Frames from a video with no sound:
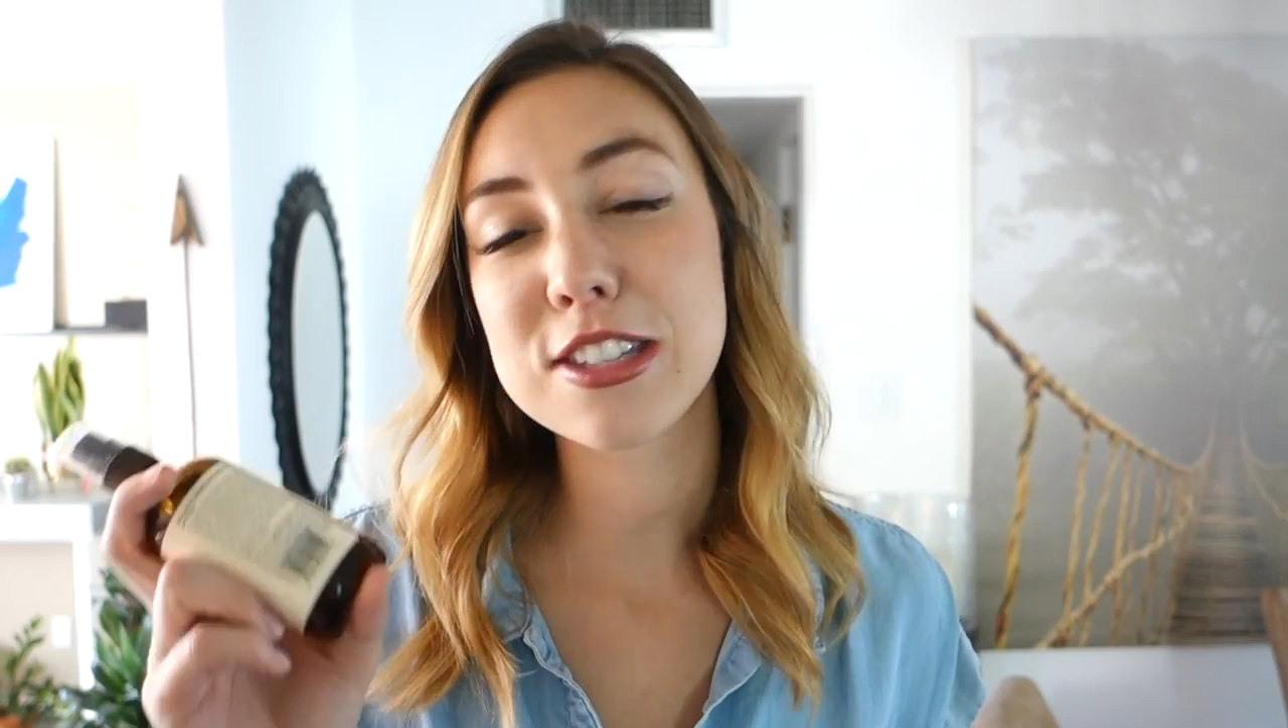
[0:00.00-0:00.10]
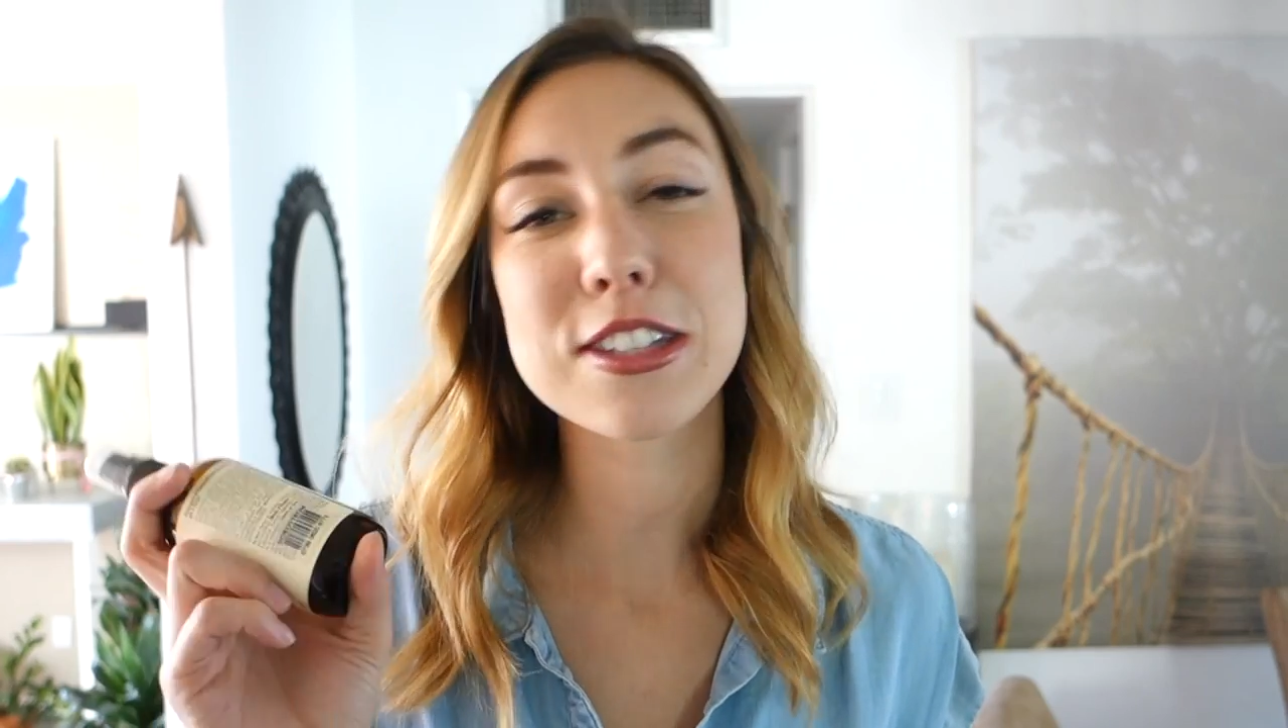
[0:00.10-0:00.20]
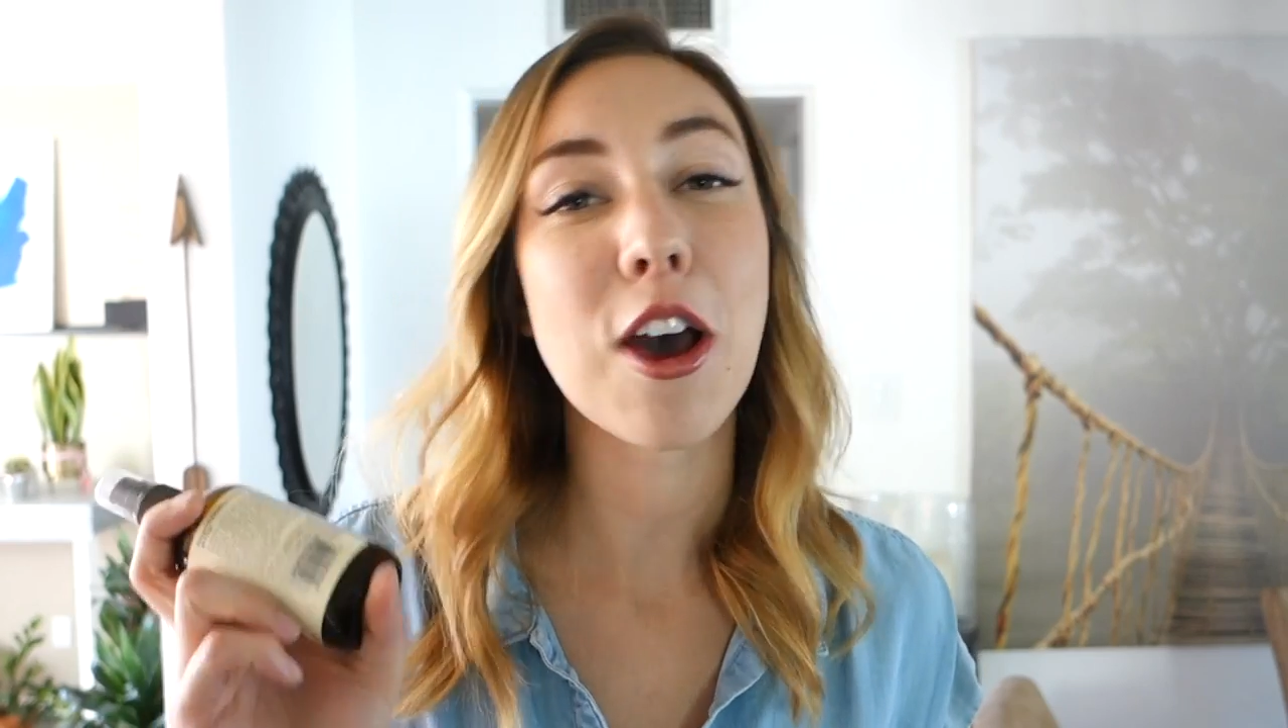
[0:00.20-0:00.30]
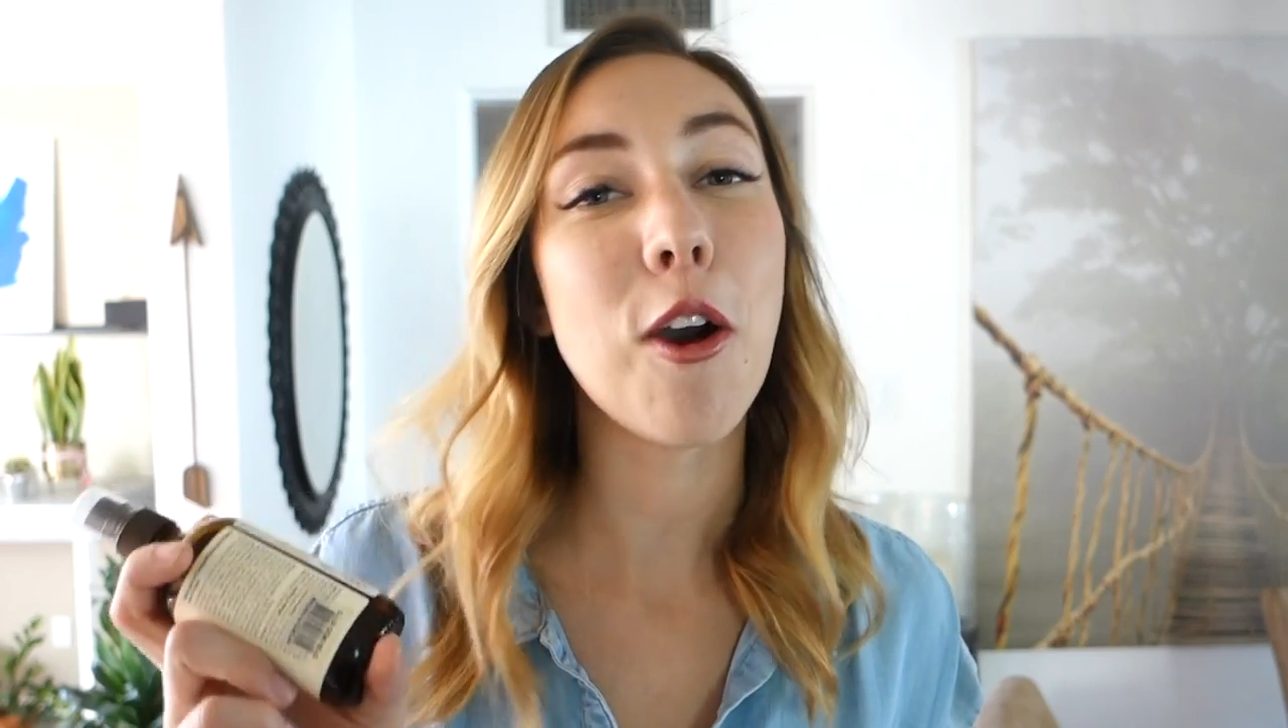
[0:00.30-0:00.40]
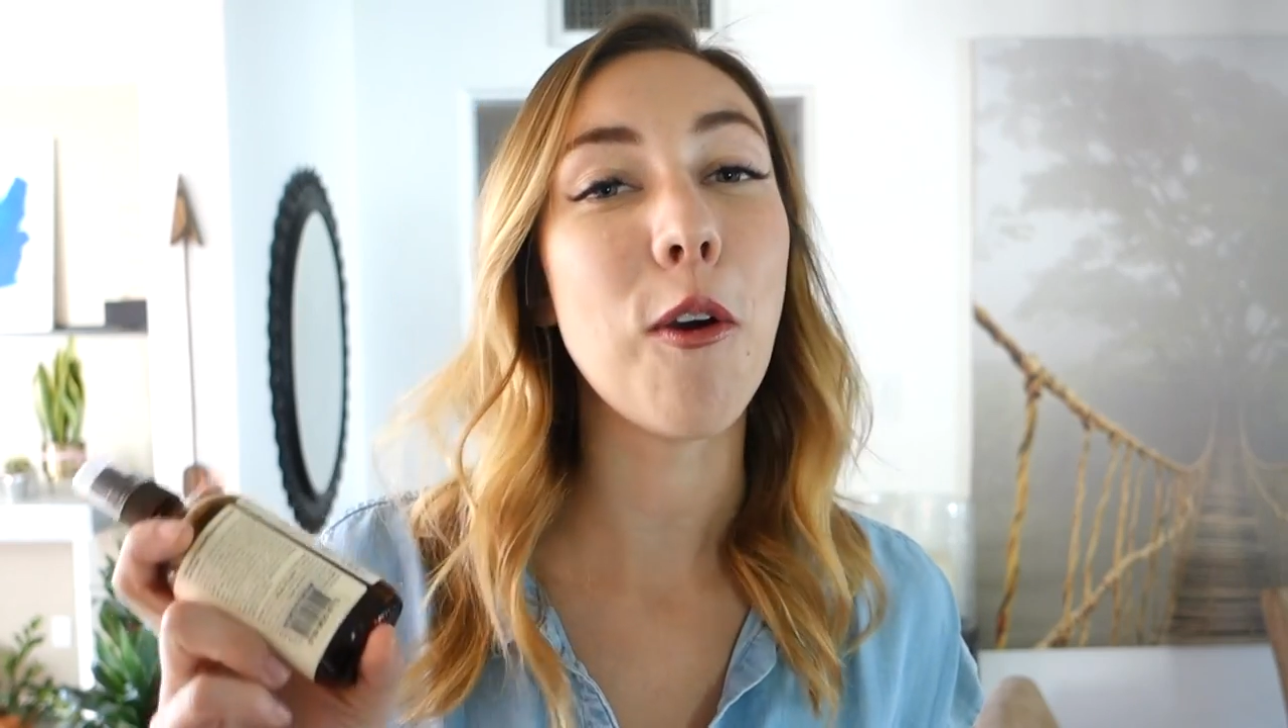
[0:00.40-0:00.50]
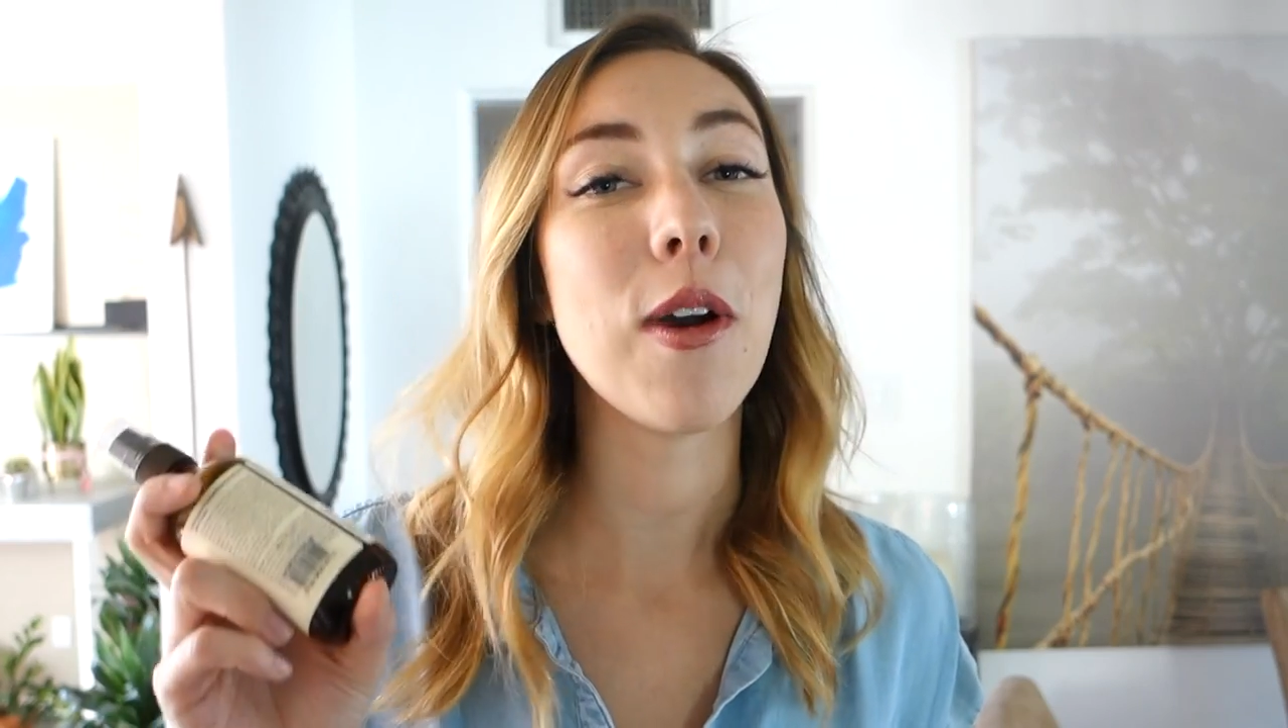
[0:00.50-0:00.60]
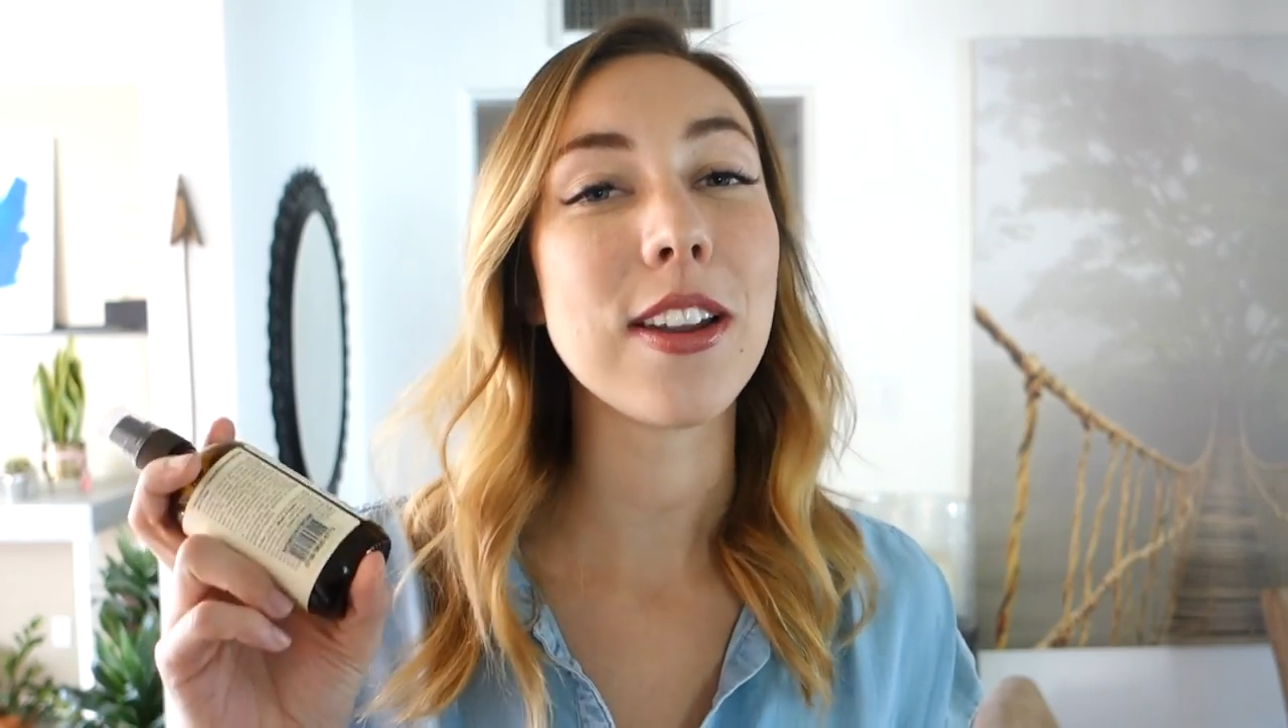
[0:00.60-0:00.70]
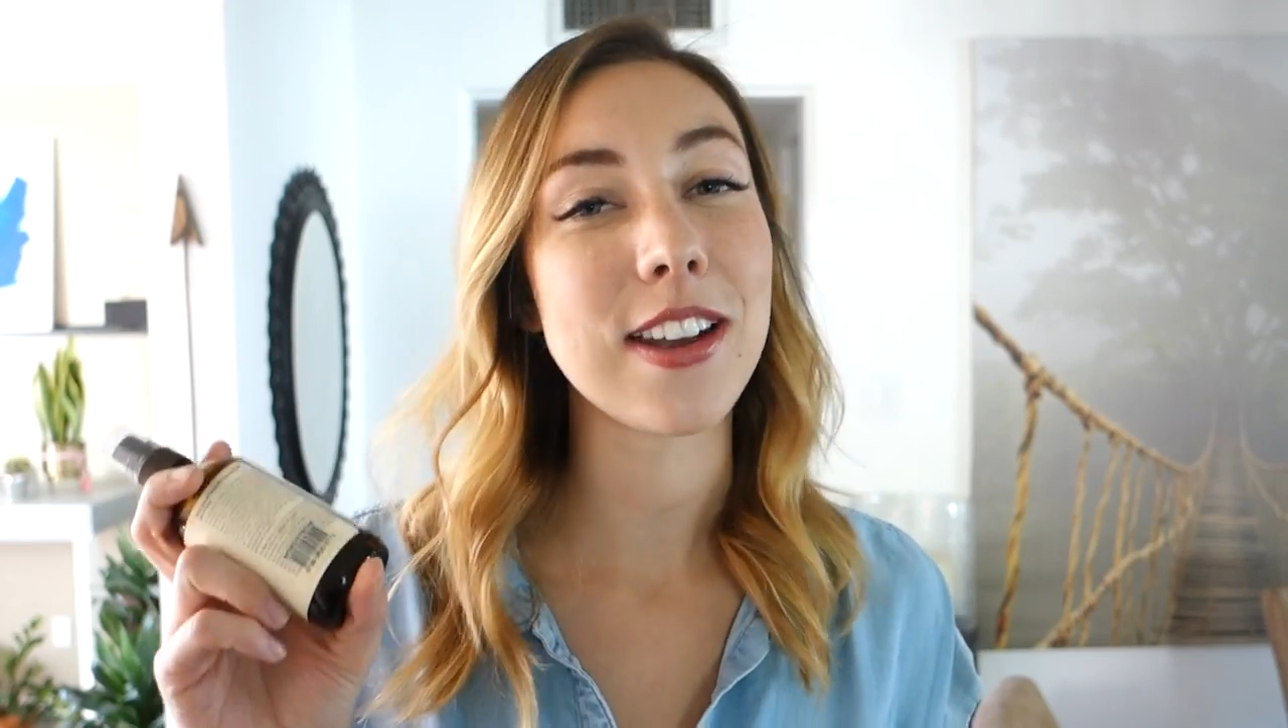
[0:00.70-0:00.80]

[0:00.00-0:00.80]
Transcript: so